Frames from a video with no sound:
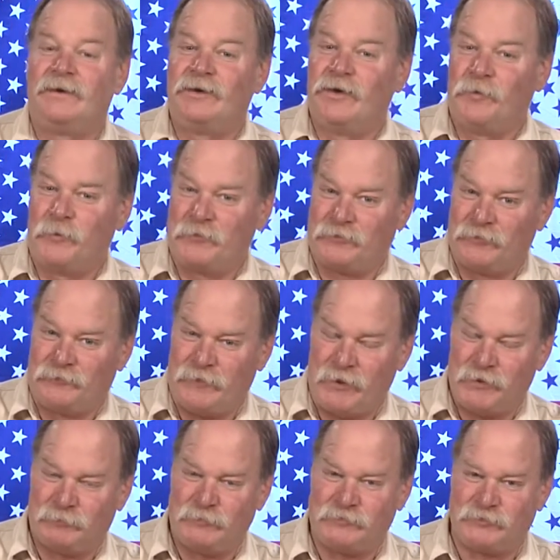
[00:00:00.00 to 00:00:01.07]
With the
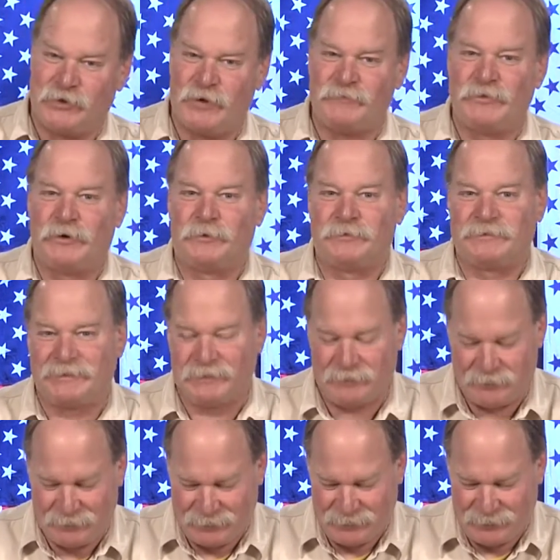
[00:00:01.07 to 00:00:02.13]
Federal Reserve note,
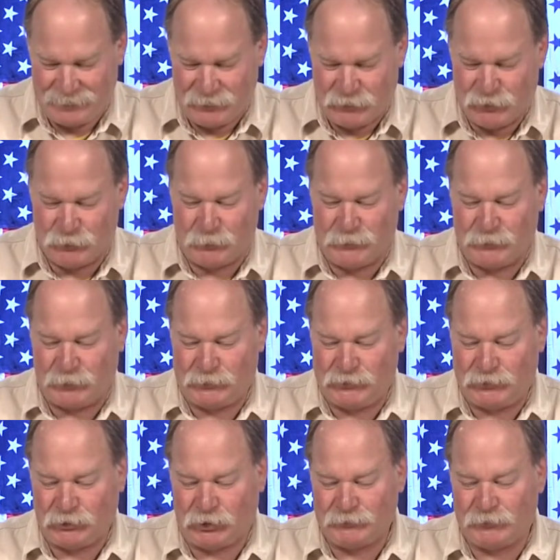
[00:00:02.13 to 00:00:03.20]
you and your
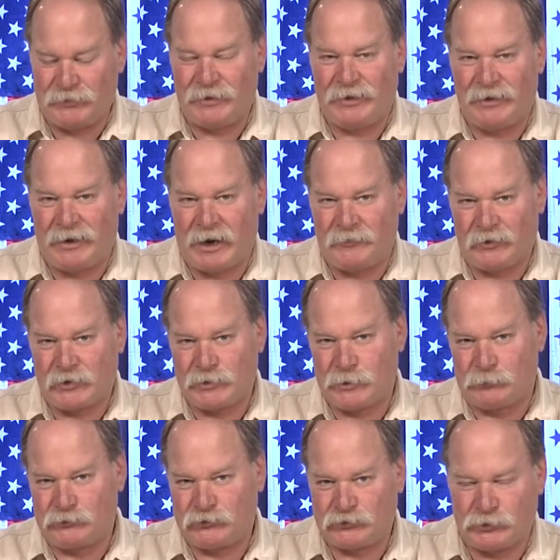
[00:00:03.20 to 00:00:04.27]
children are the
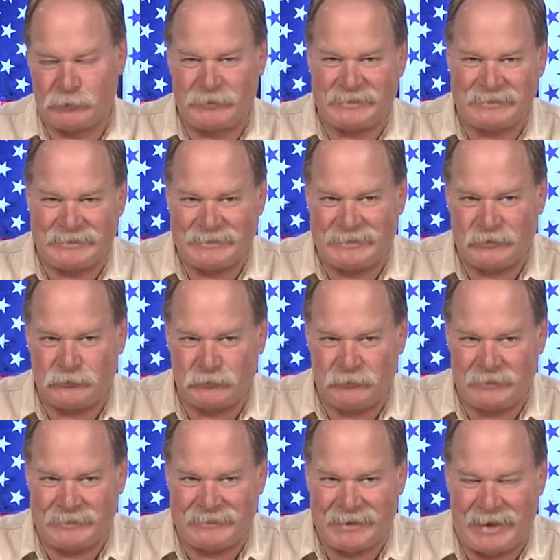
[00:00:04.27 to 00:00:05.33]
co-surety to the
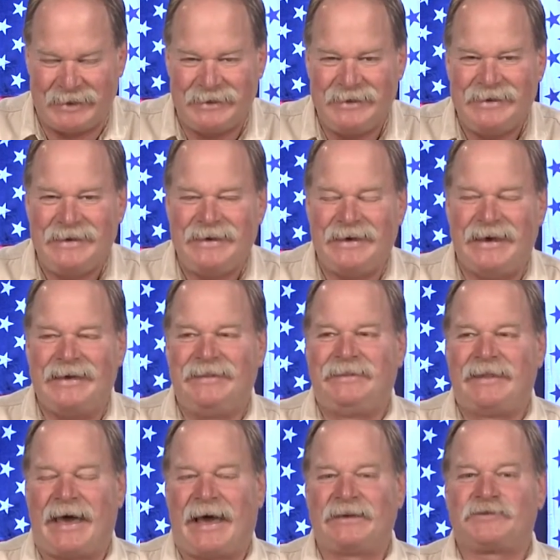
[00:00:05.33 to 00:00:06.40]
debt. And
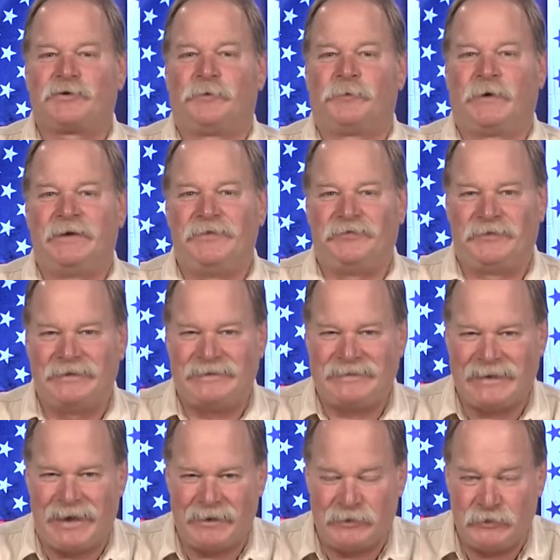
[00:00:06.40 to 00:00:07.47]
that's what the
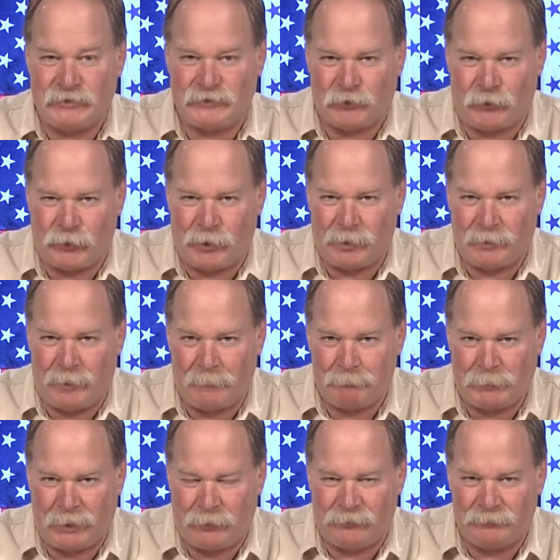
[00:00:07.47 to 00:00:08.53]
debt is all
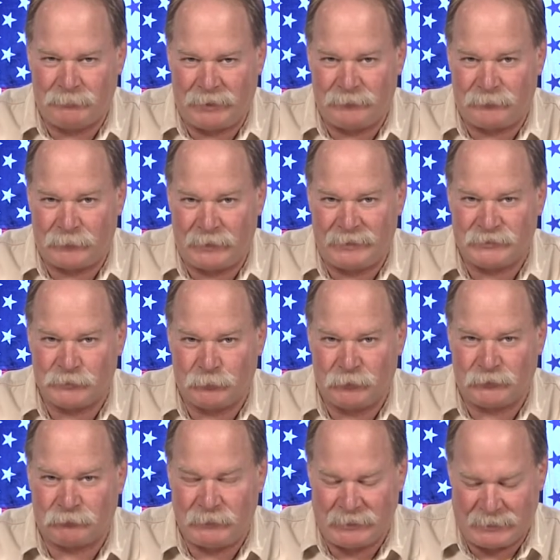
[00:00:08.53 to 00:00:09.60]
about, my friends,
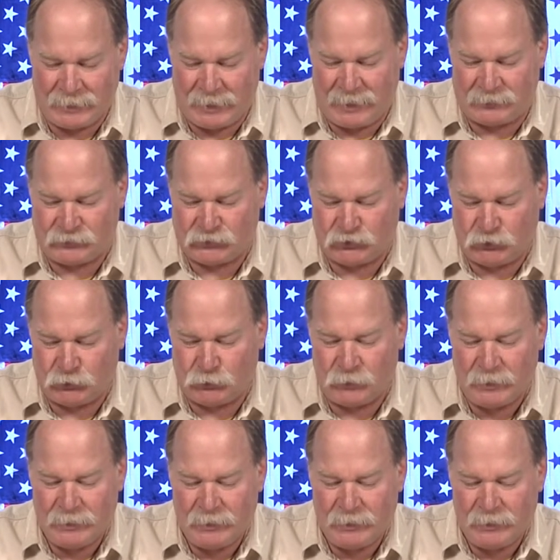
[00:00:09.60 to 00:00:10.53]
with regards to